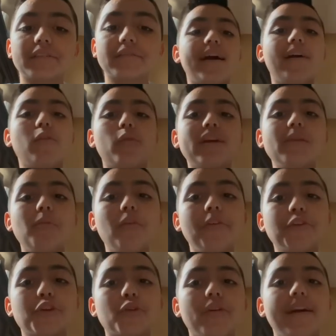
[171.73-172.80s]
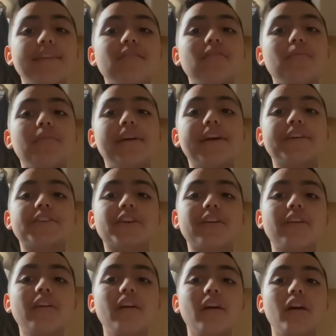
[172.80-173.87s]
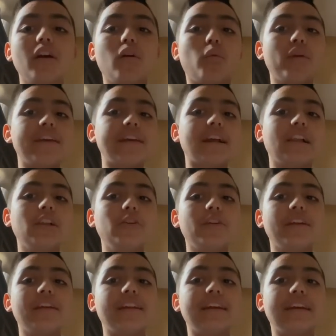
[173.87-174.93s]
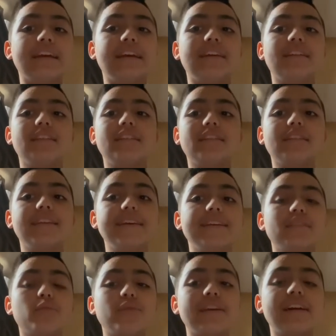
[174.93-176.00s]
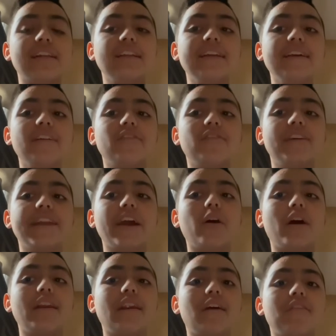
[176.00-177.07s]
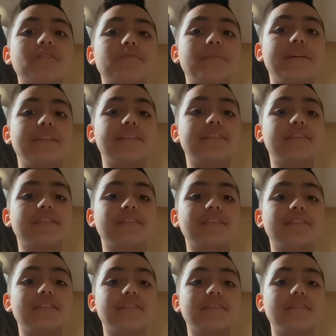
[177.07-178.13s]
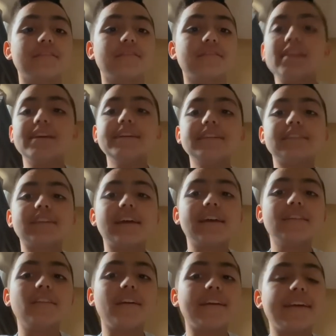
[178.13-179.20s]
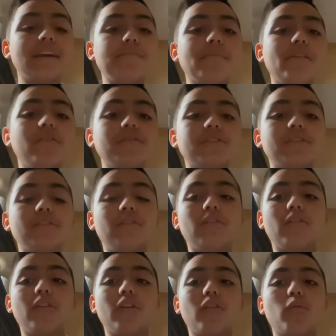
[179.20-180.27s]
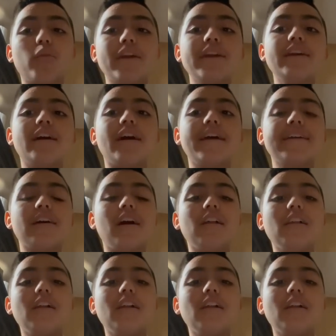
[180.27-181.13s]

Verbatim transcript: We will try to make sure we include it in these weekly video announcements. Please send the email to reayala